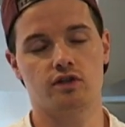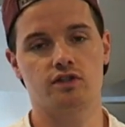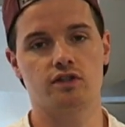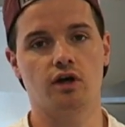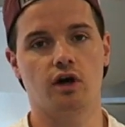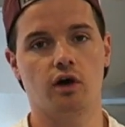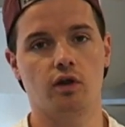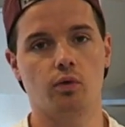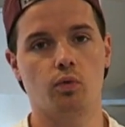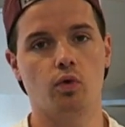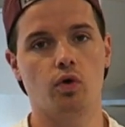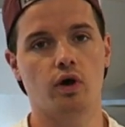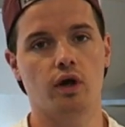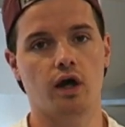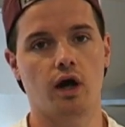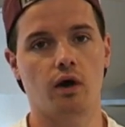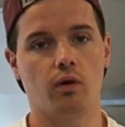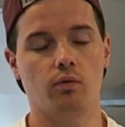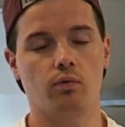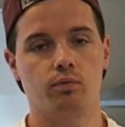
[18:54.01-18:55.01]
start of the
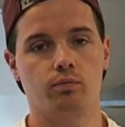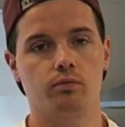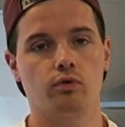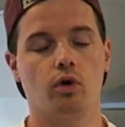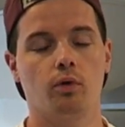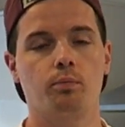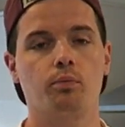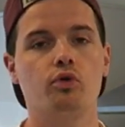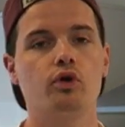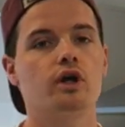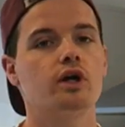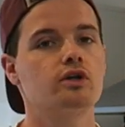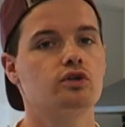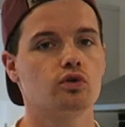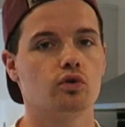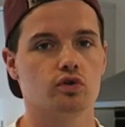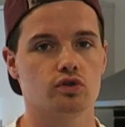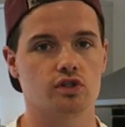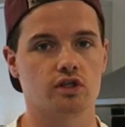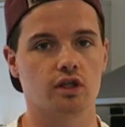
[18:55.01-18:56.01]
workout, not
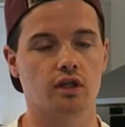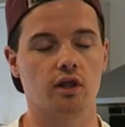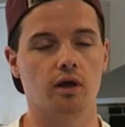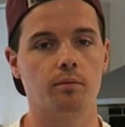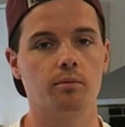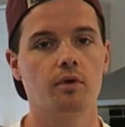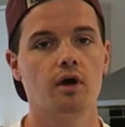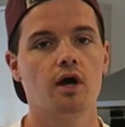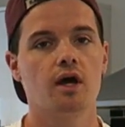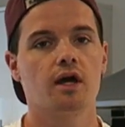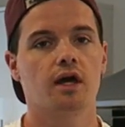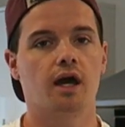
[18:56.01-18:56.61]
pre-exhausting them,